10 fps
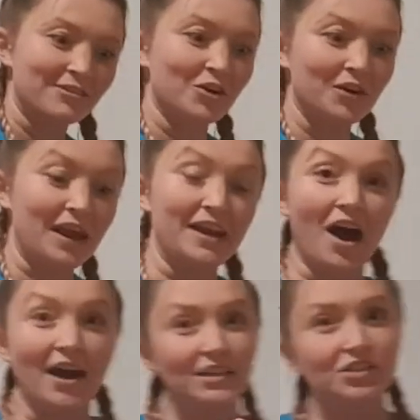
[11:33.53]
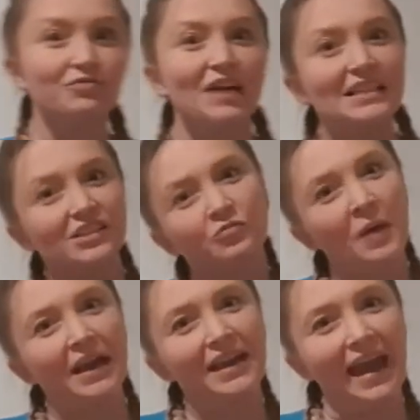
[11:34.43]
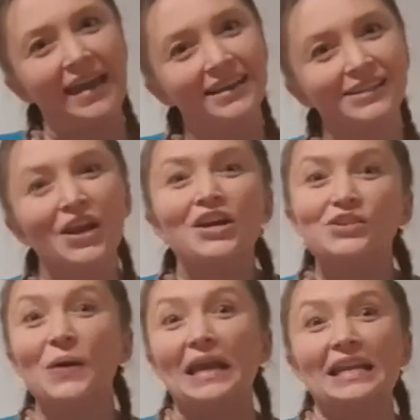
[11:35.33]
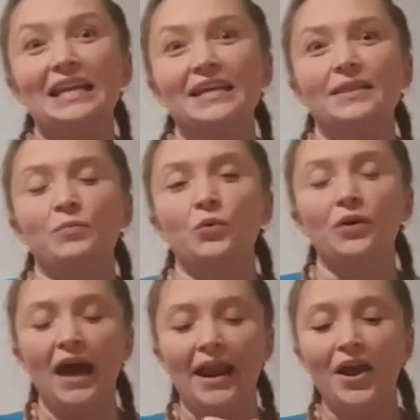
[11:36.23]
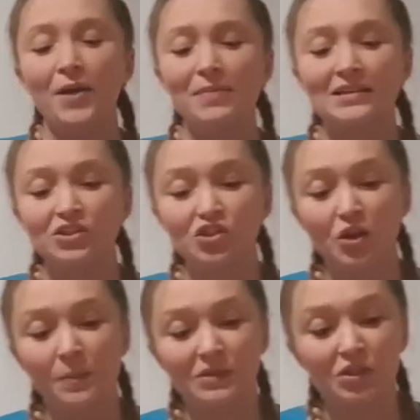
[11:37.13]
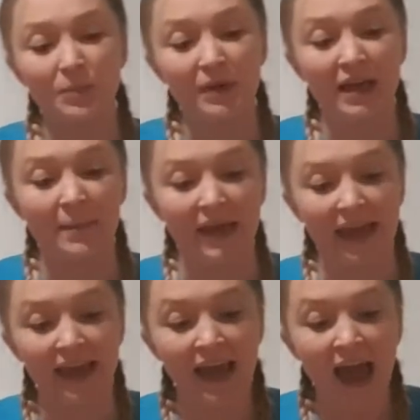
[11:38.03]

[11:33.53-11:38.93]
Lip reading: on and ice the rest of my cakes so I can eat them all. And I hope they're super, super yummy.